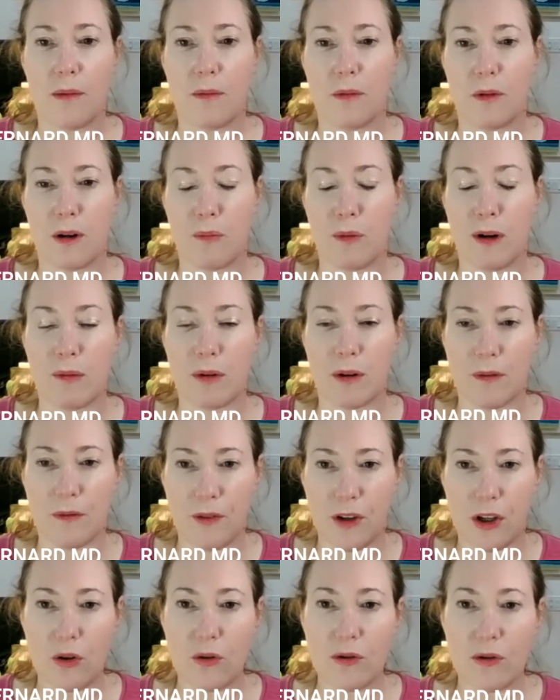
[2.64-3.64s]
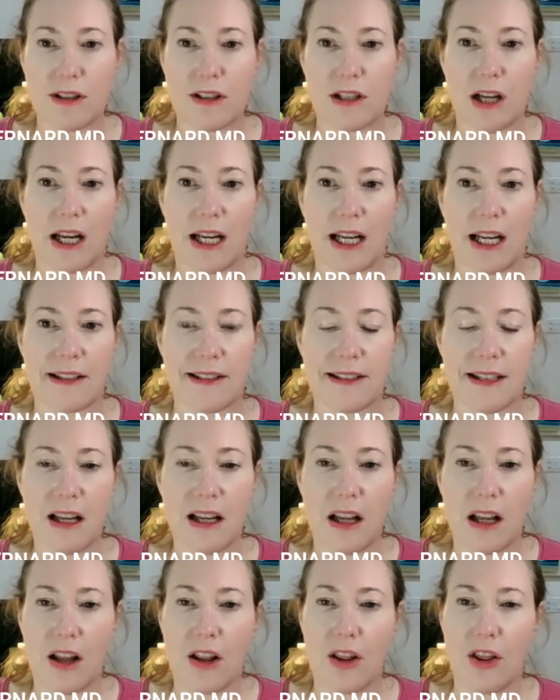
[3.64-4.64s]
when we review studies,
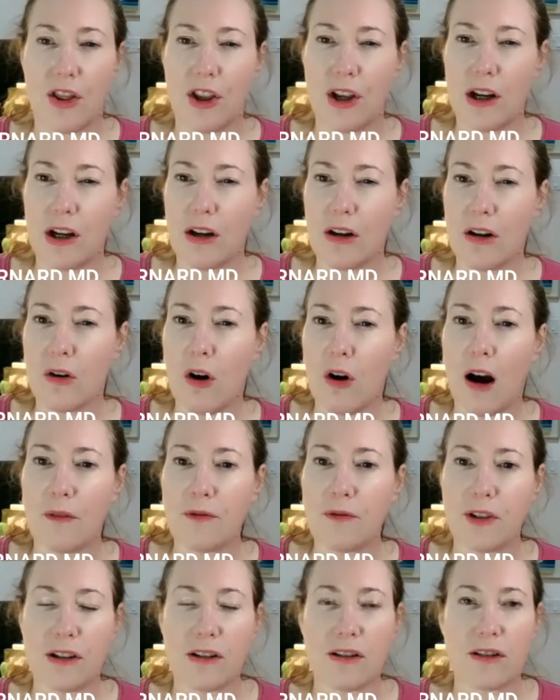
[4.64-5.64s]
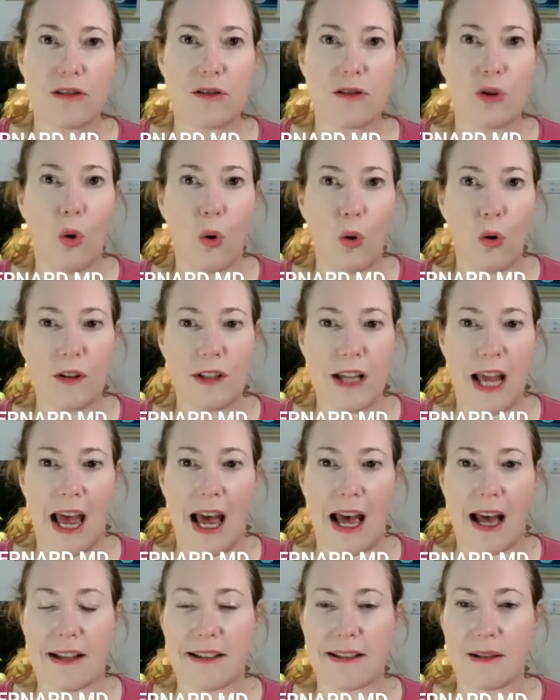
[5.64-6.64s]
they're often sold
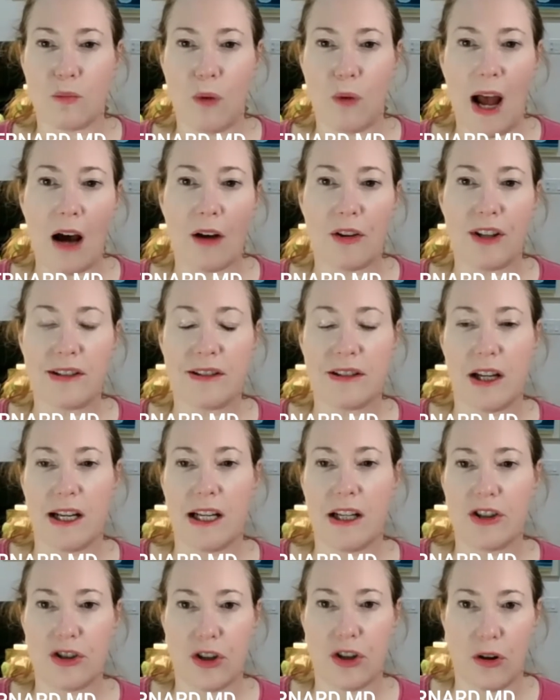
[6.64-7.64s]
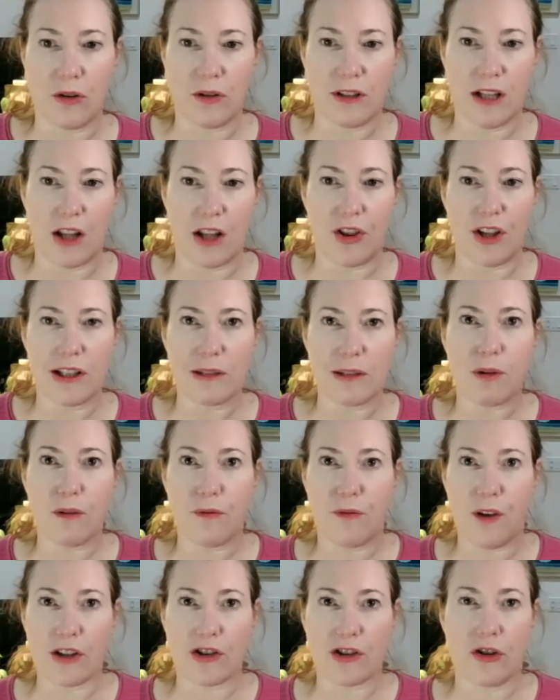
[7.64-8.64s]
as wow, this study shows that this
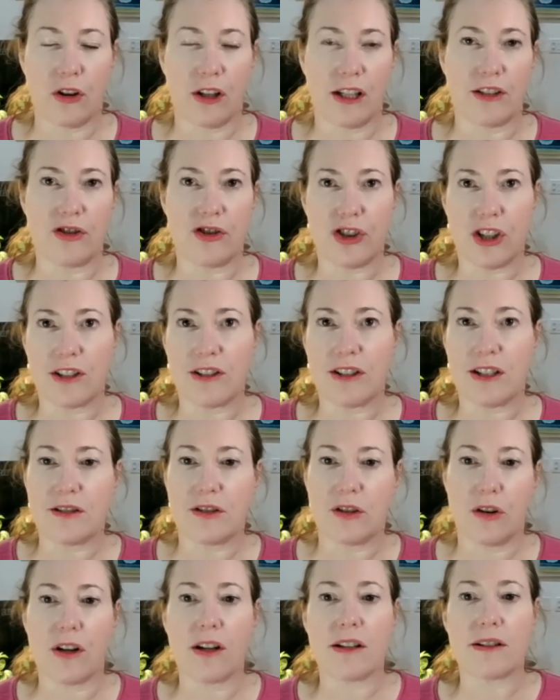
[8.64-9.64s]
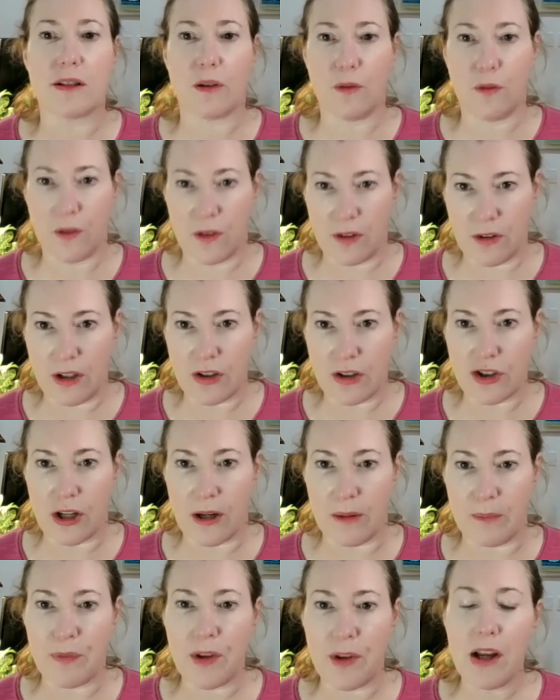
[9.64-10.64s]
professional is just as good as a
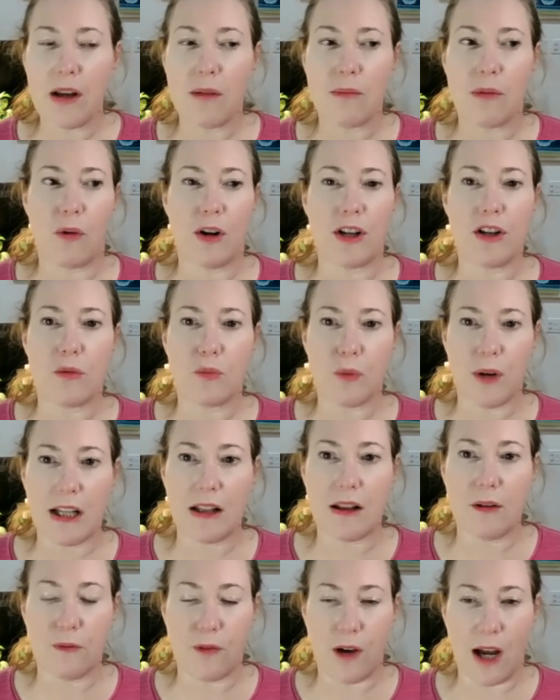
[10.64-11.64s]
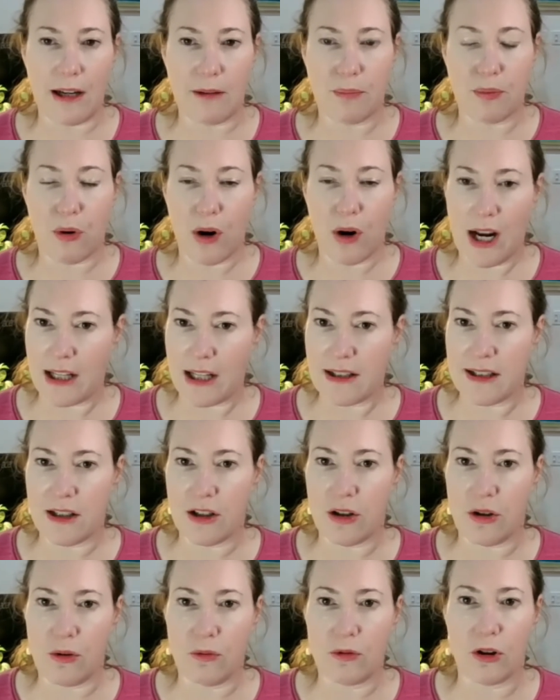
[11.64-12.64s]
physician. But when you read the fine print,
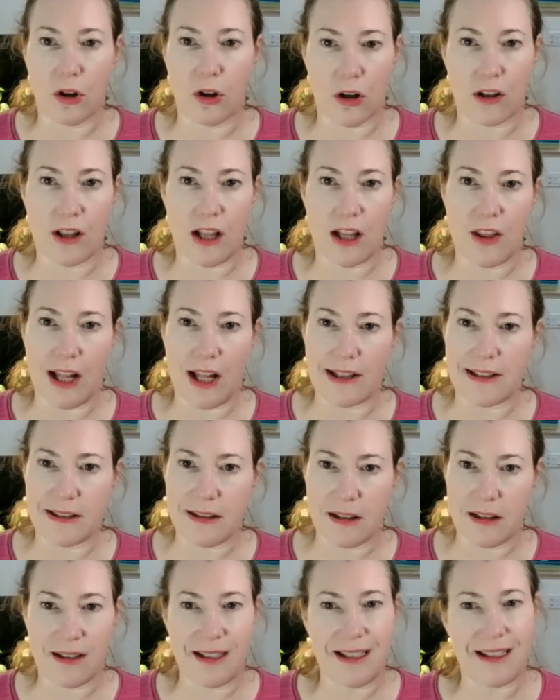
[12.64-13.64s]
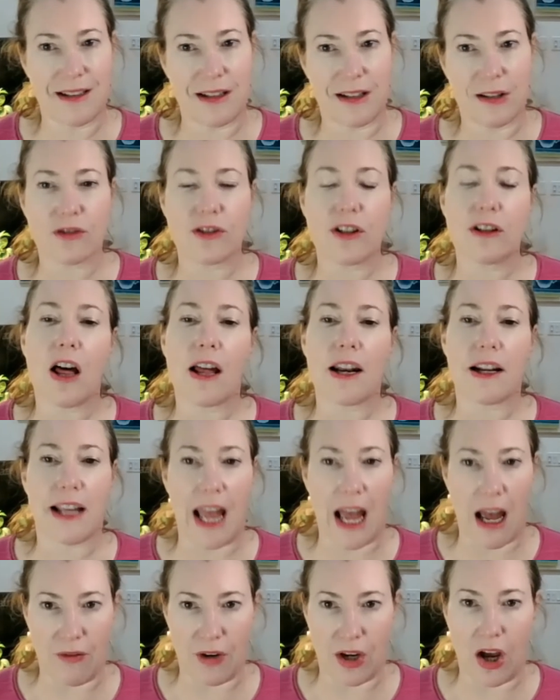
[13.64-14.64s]
you learn that that's there's a lot of
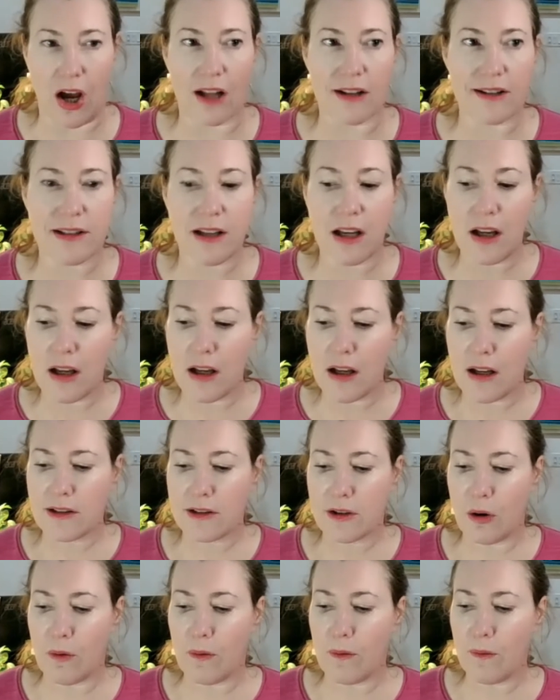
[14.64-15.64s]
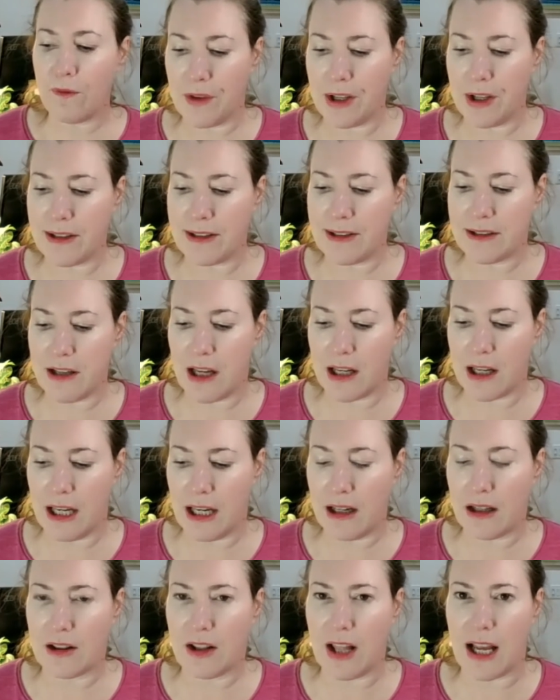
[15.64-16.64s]
caveats. So, this
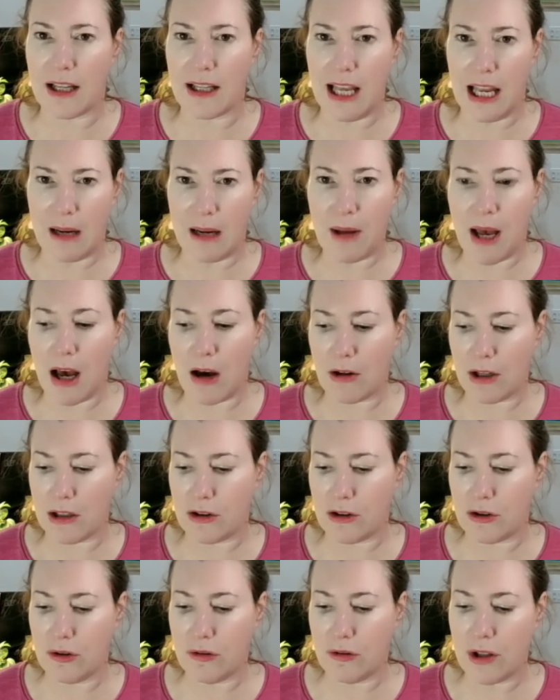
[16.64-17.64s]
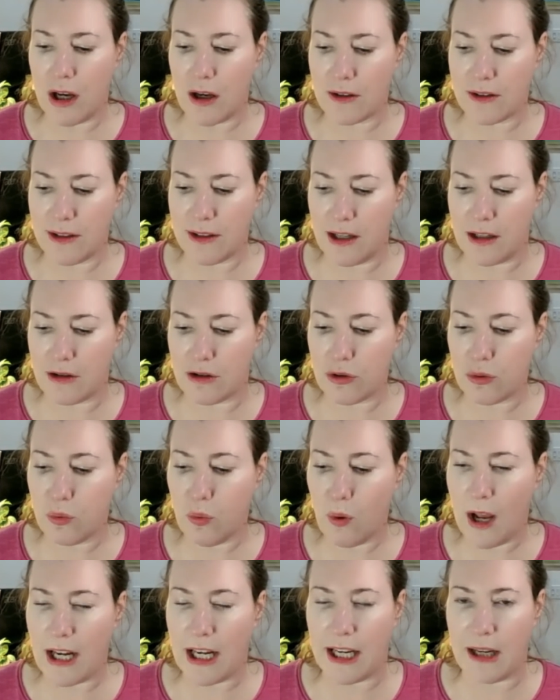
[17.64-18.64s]
study that came out in
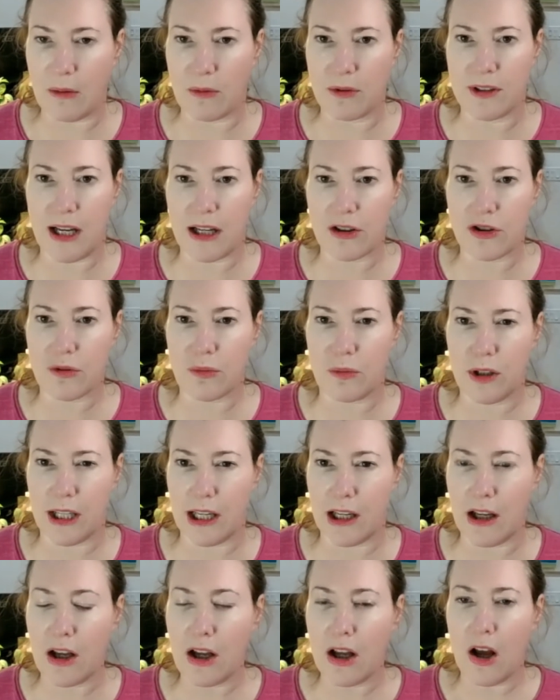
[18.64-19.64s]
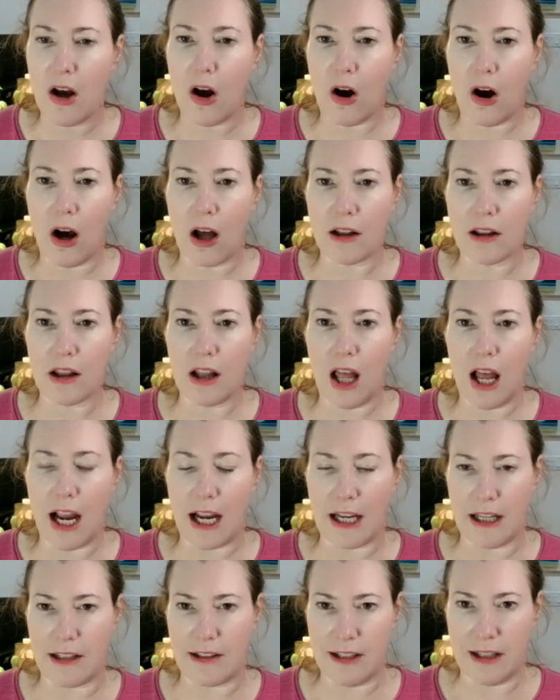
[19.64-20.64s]
2020, it was actually
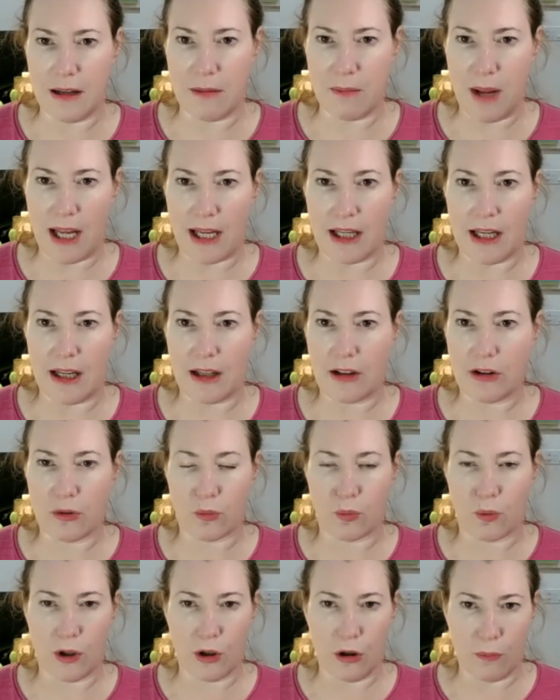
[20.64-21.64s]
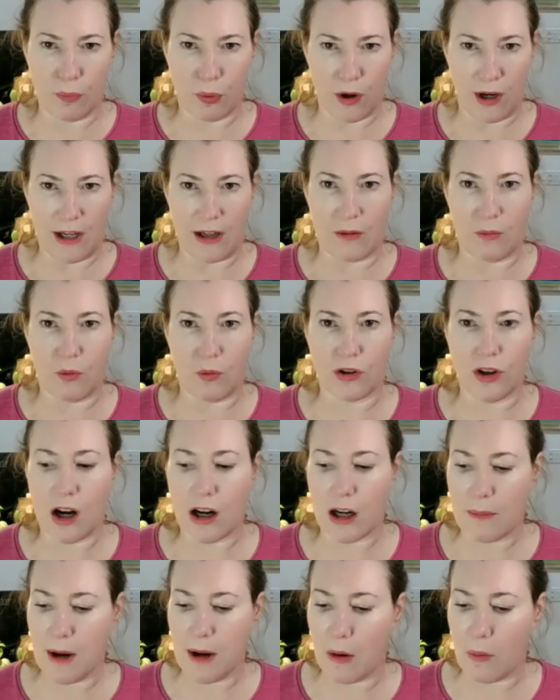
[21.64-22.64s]
online. It didn't make it into real print, and we'll
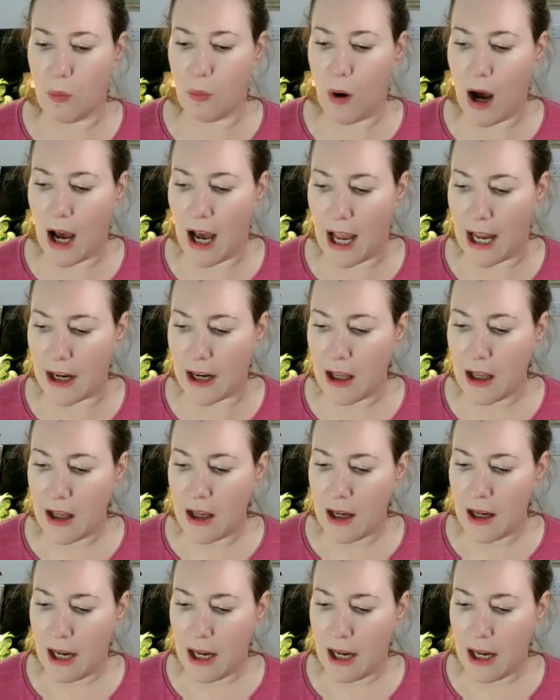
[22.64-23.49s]
talk about why.